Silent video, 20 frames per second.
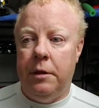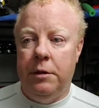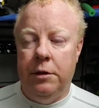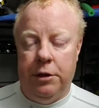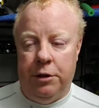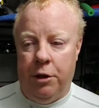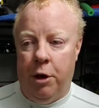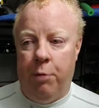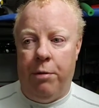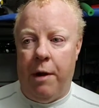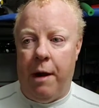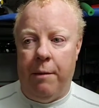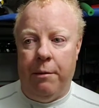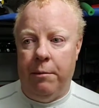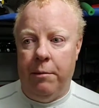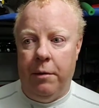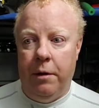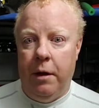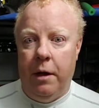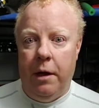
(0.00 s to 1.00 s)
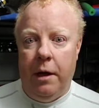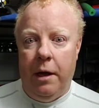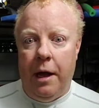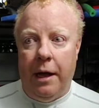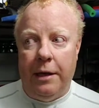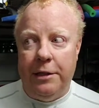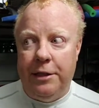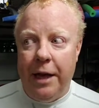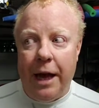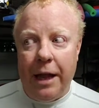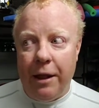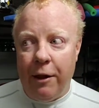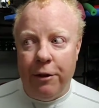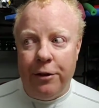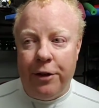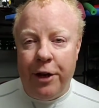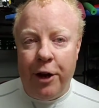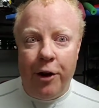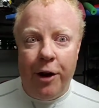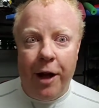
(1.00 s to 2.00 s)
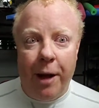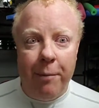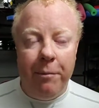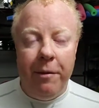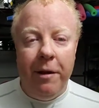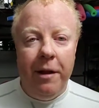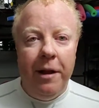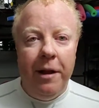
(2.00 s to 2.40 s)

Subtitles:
No problem. and she got a little teared up.